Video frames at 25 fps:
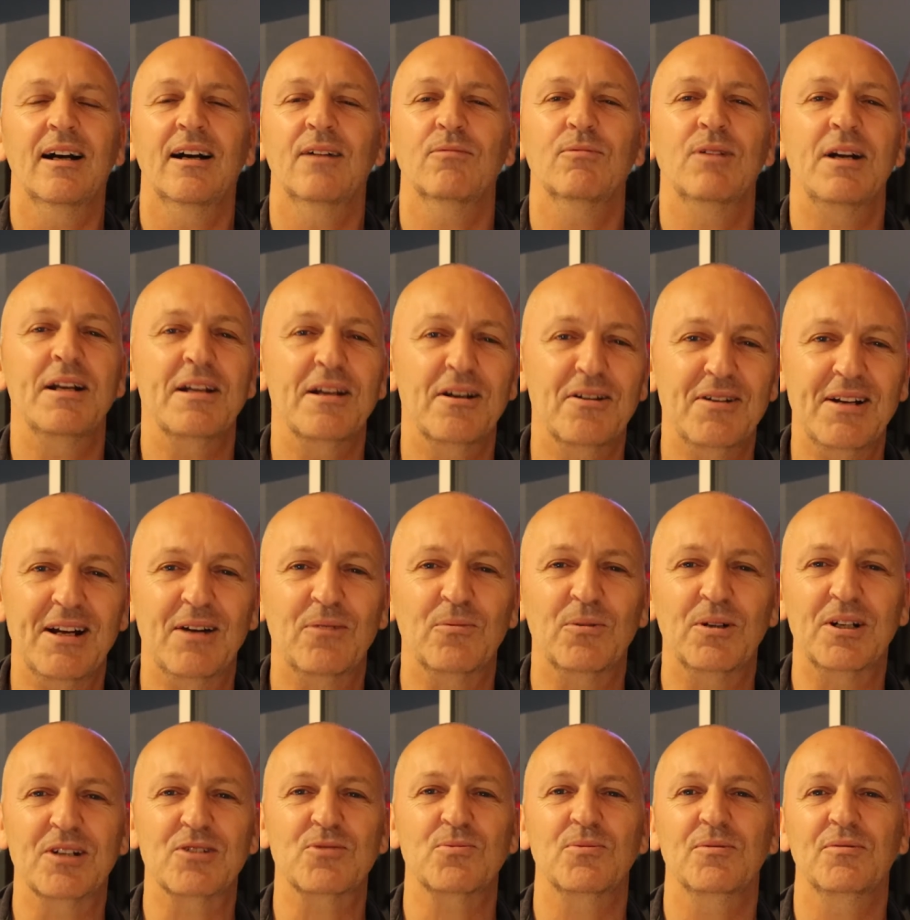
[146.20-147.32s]
radio
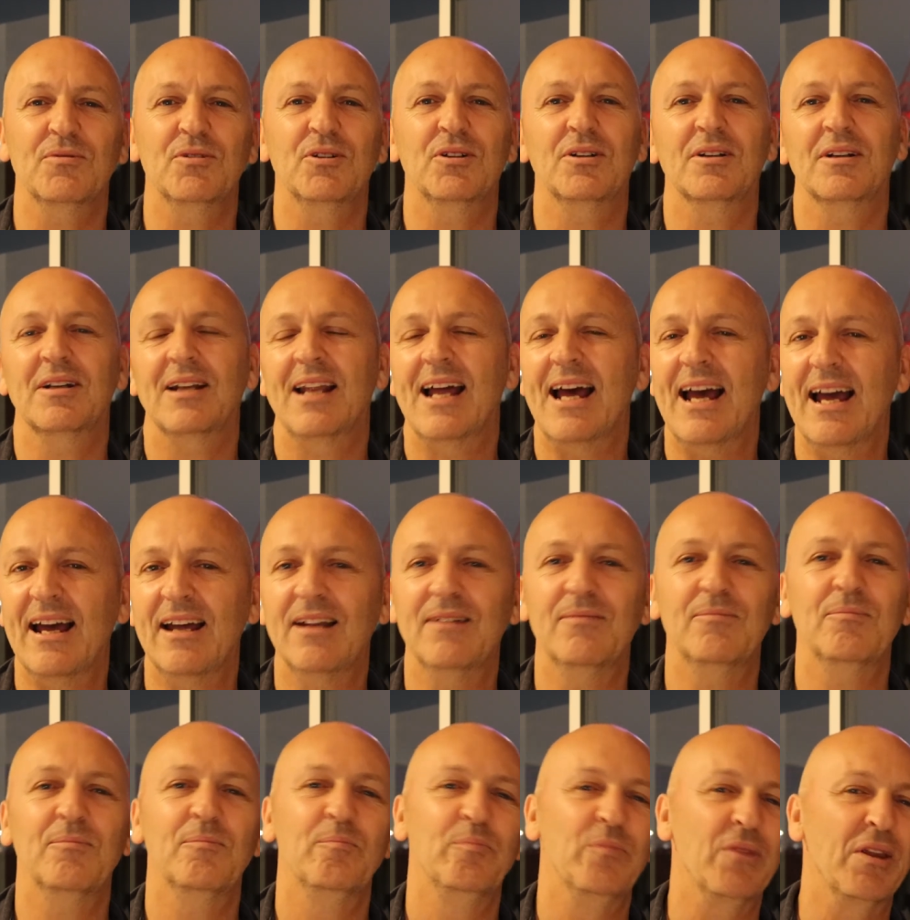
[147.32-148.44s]
networks, we've got LAN,